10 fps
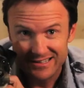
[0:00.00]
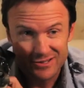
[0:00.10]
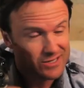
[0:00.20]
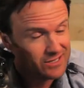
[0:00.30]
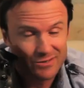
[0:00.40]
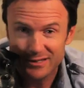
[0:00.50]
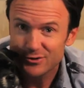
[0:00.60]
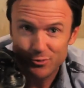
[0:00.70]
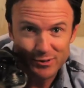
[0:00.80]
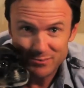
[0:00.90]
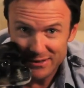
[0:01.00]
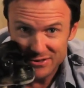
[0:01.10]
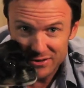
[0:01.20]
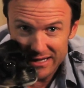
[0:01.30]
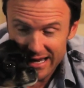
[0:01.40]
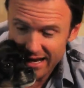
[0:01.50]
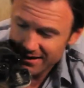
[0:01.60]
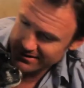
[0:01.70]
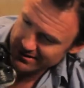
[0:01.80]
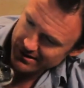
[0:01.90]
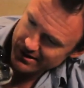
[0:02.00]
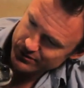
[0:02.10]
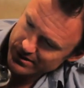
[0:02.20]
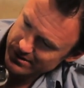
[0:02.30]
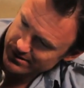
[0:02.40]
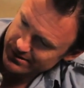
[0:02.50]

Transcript: You can contribute as much as you can, 100.